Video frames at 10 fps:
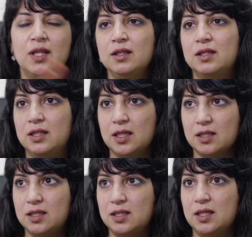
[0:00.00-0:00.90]
think
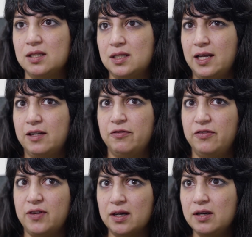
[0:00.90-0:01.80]
this is like a
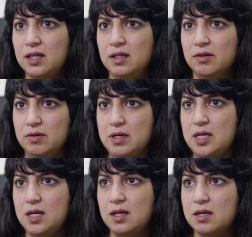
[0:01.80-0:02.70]
very
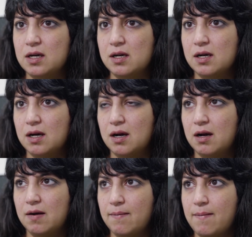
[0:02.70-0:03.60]
unique
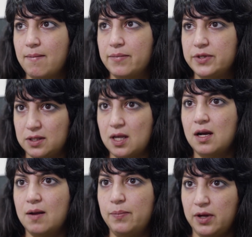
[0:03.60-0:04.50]

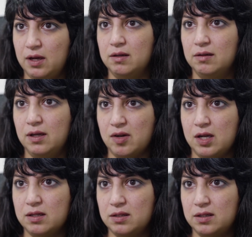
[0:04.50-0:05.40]
setup in the United